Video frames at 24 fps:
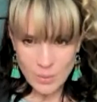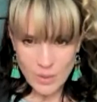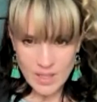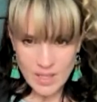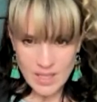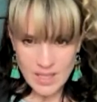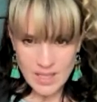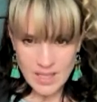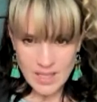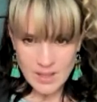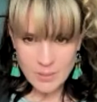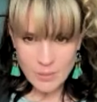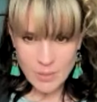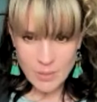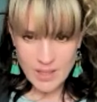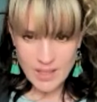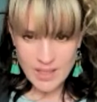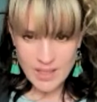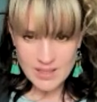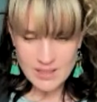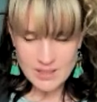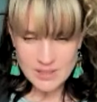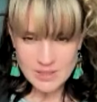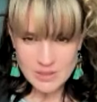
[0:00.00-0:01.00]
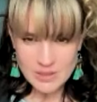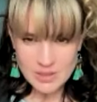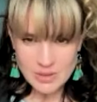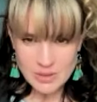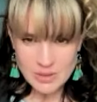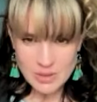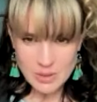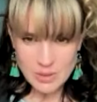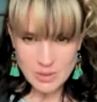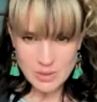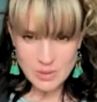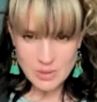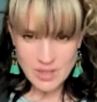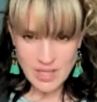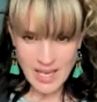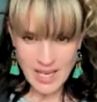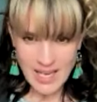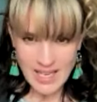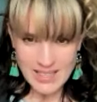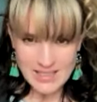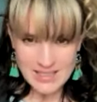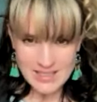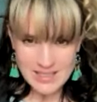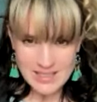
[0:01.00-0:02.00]
We will do
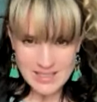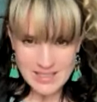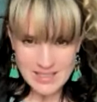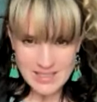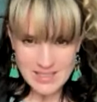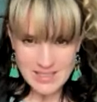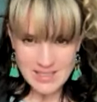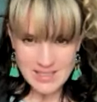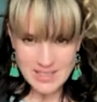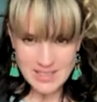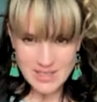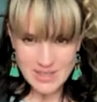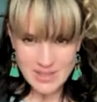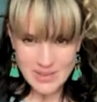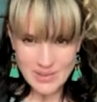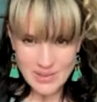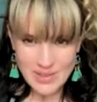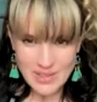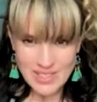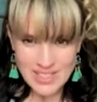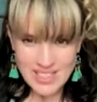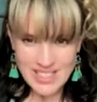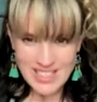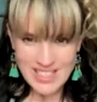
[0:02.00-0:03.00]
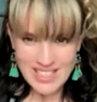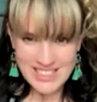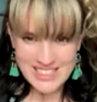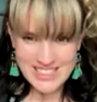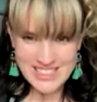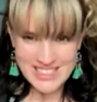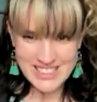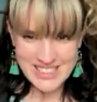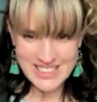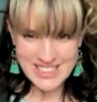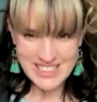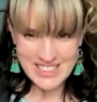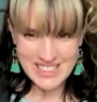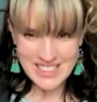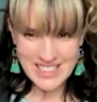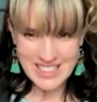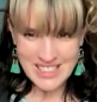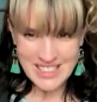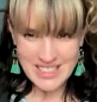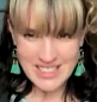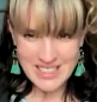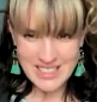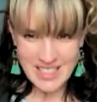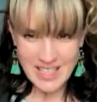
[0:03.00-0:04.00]
that. What could I do
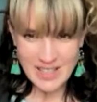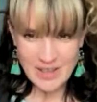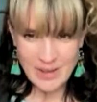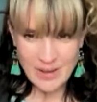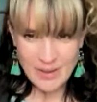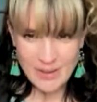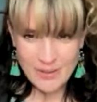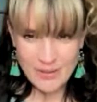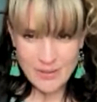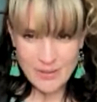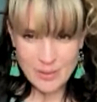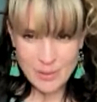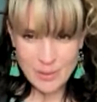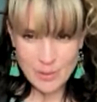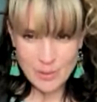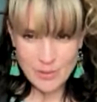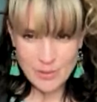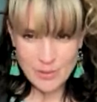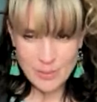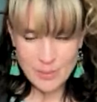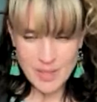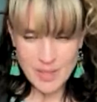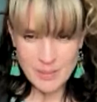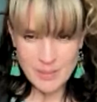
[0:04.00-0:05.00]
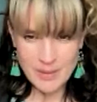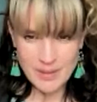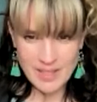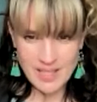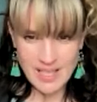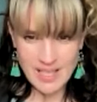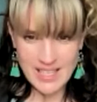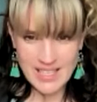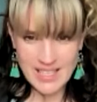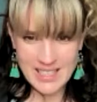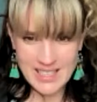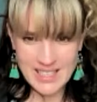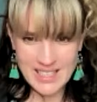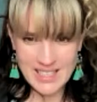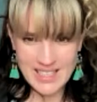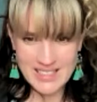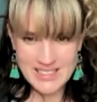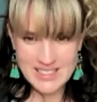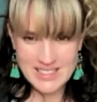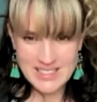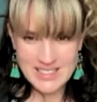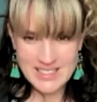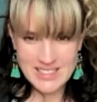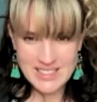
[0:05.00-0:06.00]
that I don't fall for people like
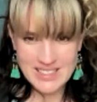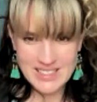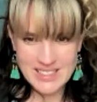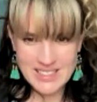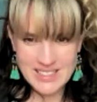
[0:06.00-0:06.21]
that?